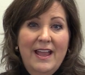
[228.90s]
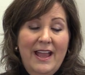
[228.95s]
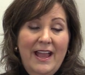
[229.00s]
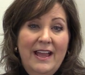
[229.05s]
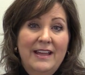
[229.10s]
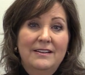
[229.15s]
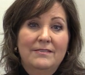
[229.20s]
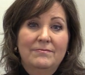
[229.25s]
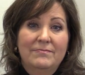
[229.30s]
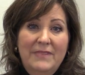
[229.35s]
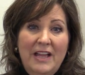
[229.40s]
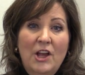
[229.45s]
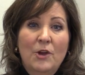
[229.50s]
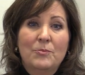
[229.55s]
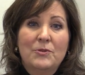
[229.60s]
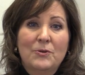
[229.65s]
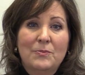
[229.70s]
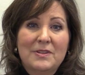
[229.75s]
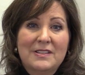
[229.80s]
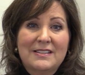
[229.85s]
and
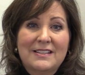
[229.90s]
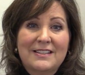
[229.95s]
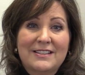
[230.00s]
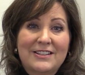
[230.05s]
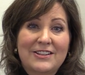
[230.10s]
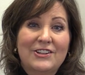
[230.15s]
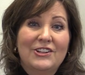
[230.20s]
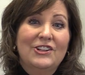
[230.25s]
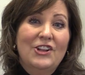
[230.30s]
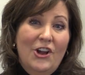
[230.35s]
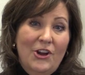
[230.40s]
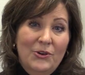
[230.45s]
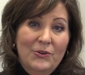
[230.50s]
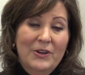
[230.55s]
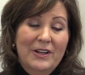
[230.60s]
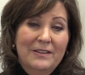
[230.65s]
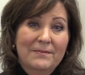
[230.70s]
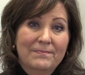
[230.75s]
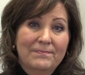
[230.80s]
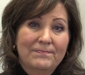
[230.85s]
help your business in the long
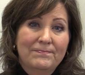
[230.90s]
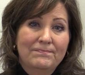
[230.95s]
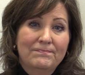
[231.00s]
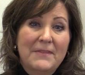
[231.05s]
run.